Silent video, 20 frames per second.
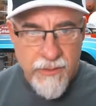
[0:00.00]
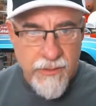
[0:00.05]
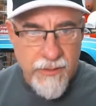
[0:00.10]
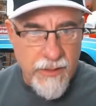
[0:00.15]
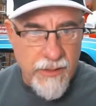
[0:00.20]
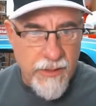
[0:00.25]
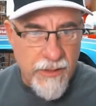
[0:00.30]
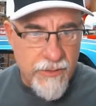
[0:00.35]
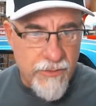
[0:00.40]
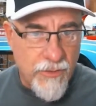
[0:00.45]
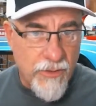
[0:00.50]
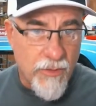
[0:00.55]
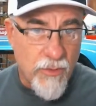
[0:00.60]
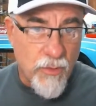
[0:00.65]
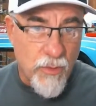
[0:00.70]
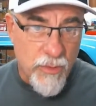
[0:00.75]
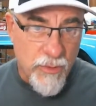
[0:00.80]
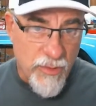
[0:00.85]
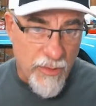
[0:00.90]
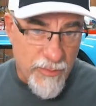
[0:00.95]
Clark,
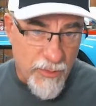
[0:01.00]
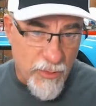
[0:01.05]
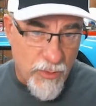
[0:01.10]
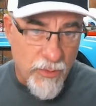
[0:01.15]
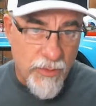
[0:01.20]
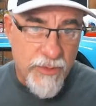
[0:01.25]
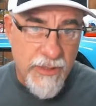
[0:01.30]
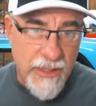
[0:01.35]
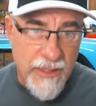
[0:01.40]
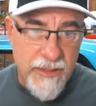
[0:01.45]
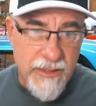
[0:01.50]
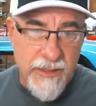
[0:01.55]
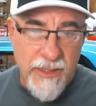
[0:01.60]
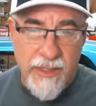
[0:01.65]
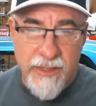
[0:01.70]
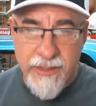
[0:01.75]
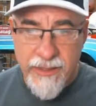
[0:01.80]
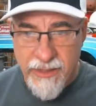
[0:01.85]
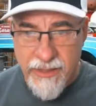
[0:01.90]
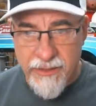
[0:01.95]
or swap the coil side to
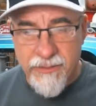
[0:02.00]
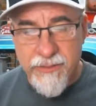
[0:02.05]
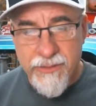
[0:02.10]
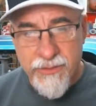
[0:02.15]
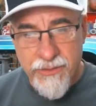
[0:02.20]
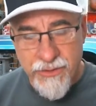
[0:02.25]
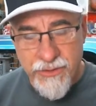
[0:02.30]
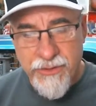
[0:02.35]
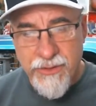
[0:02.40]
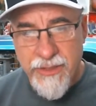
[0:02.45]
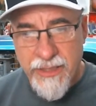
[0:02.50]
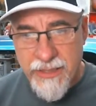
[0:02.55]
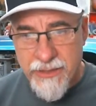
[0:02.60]
side. Yeah, could do